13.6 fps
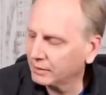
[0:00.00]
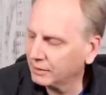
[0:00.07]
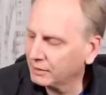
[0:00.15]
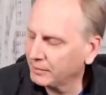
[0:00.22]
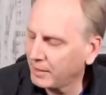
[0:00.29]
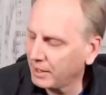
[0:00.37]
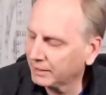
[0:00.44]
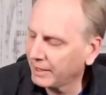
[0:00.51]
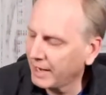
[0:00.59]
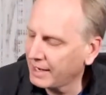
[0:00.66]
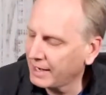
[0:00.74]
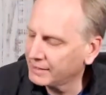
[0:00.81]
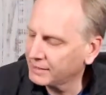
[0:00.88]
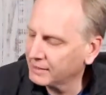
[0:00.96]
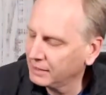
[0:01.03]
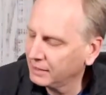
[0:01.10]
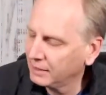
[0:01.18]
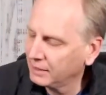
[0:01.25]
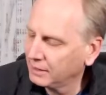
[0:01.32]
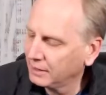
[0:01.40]
podcast.
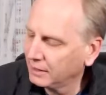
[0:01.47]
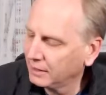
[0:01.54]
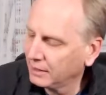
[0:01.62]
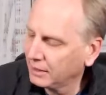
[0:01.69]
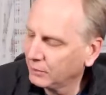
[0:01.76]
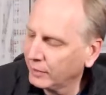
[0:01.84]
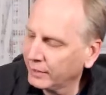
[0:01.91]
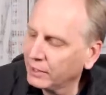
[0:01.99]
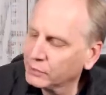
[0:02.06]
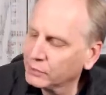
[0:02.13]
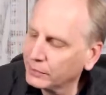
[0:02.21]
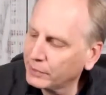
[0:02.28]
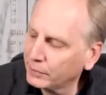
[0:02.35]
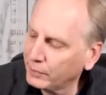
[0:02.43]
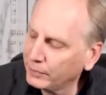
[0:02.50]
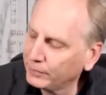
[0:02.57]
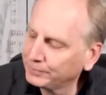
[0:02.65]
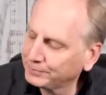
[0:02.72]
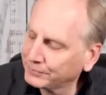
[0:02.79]
Rick, here's what I wrote.